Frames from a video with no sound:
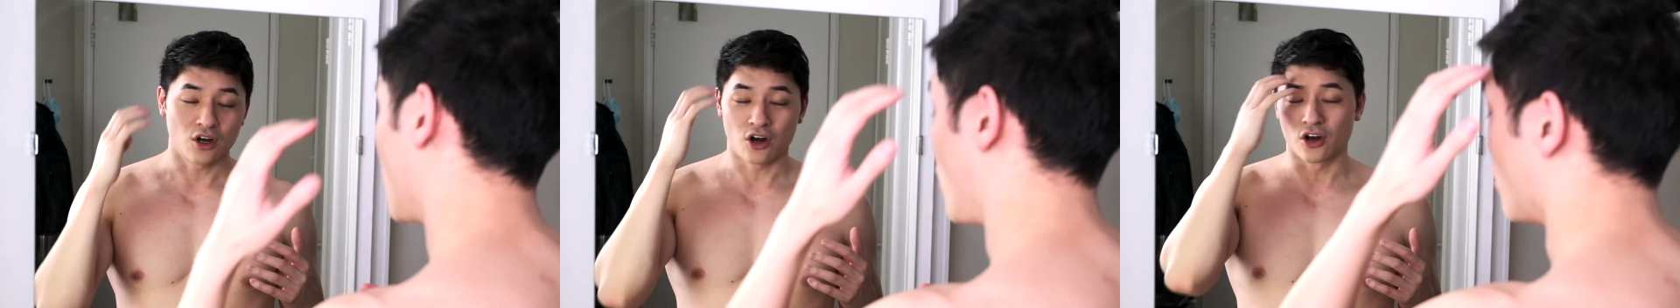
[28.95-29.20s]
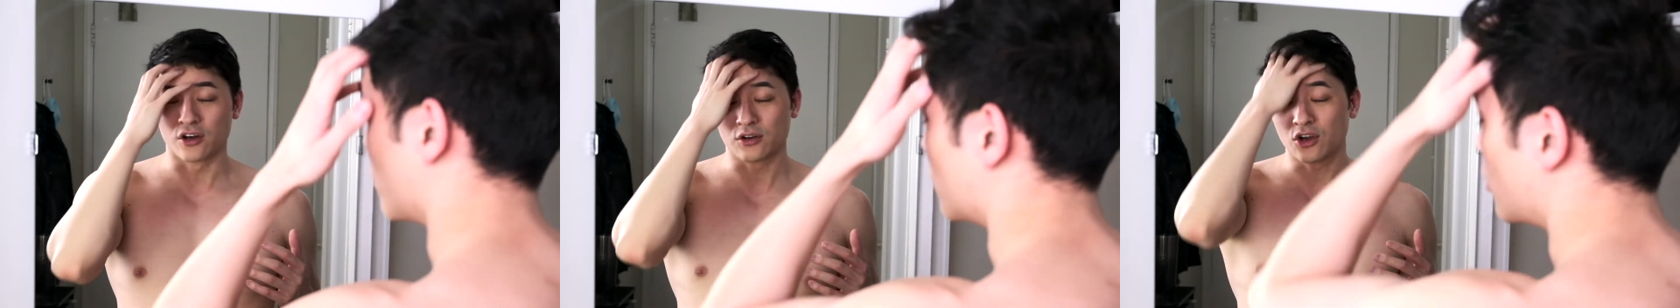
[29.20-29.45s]

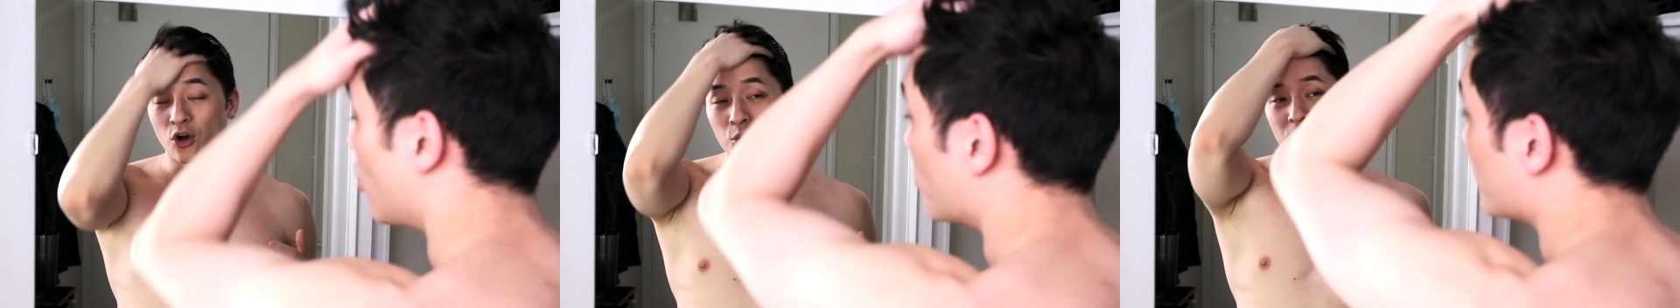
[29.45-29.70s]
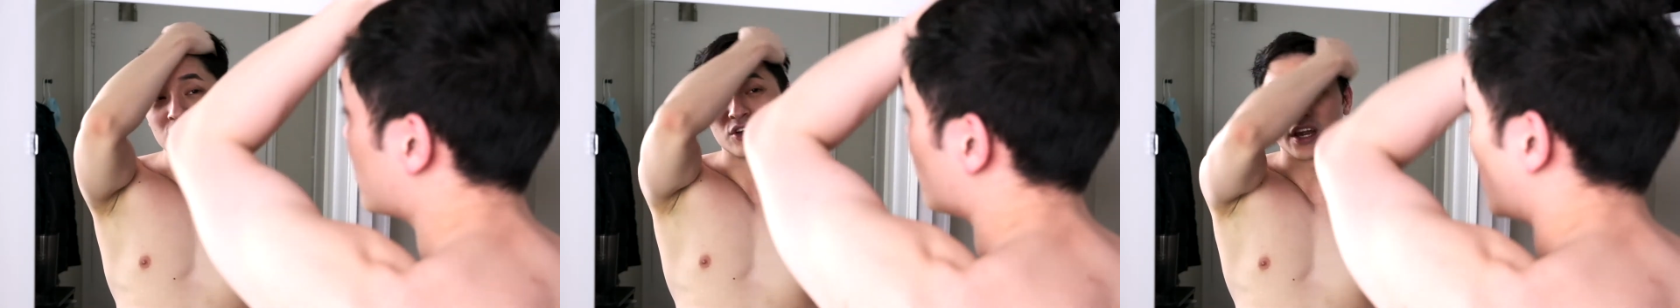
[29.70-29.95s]
are
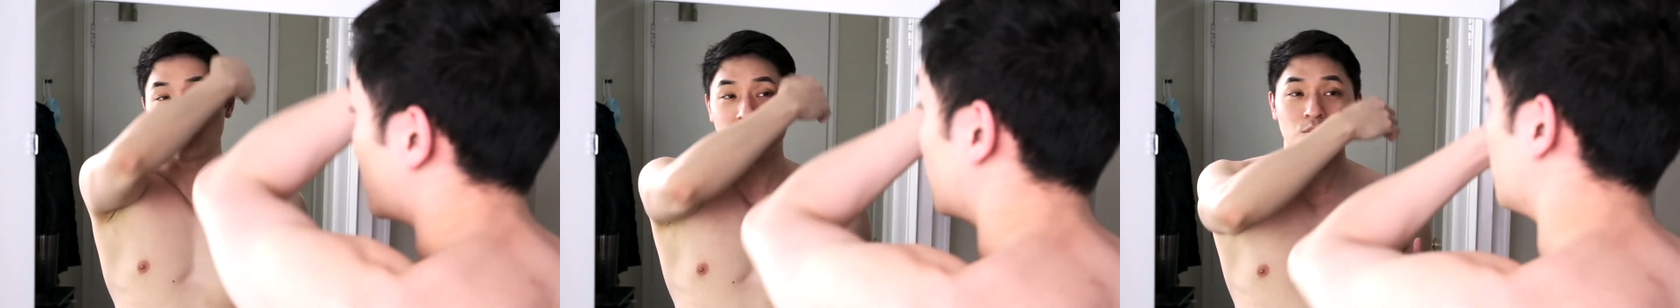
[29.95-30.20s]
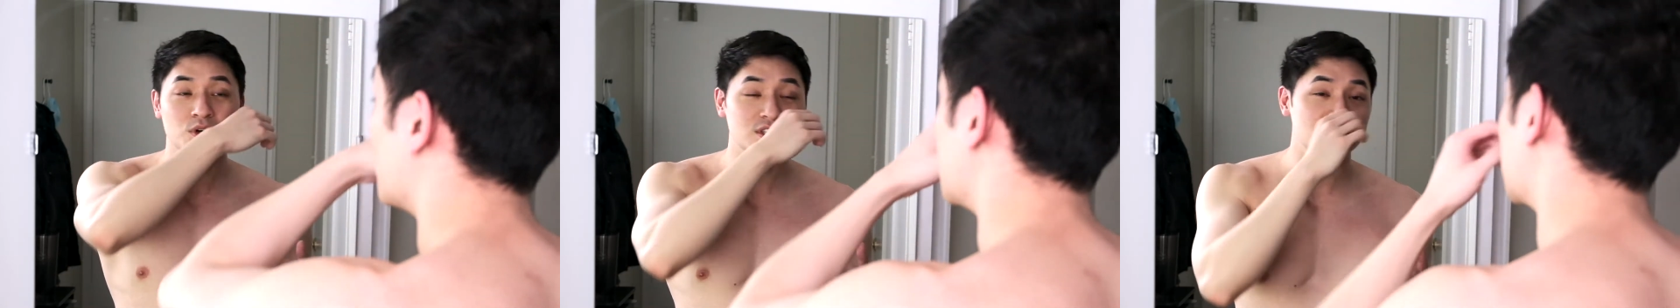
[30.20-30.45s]
combing your hair
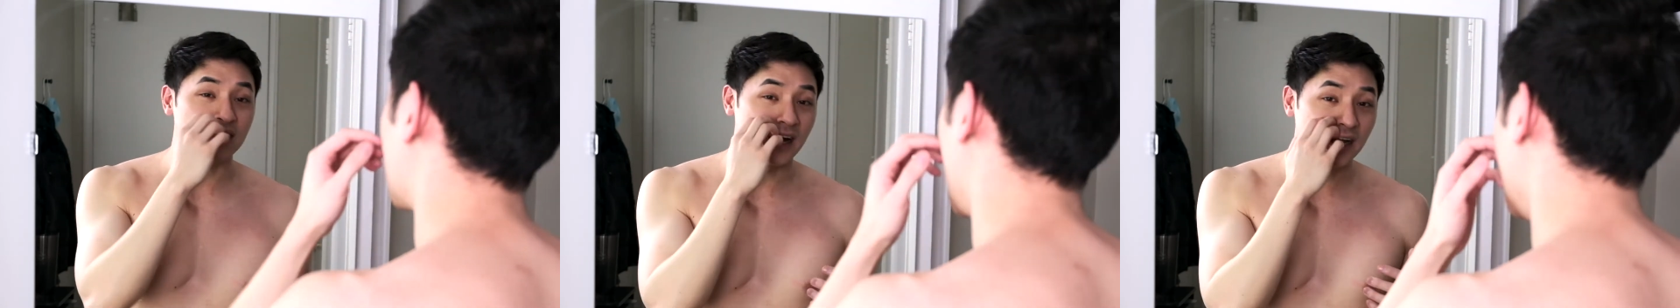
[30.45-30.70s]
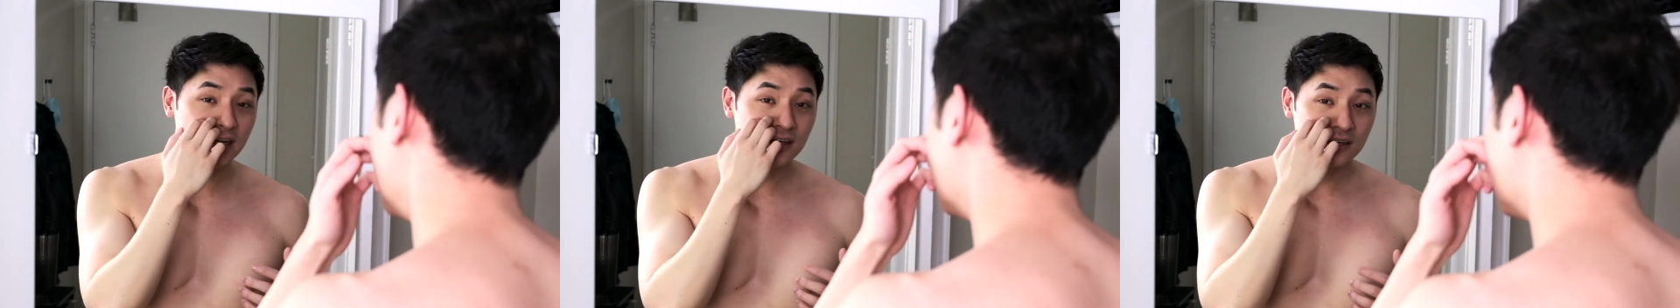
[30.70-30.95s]
on one
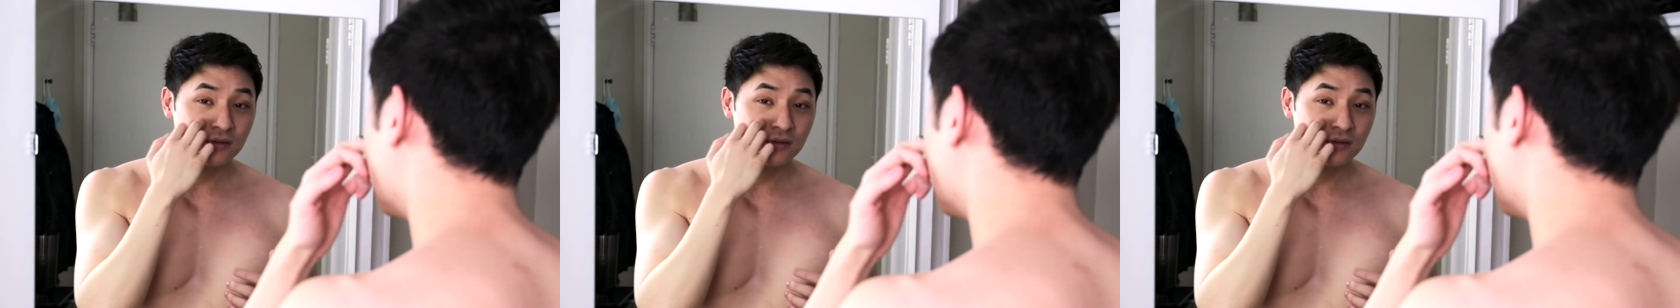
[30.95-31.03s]
side,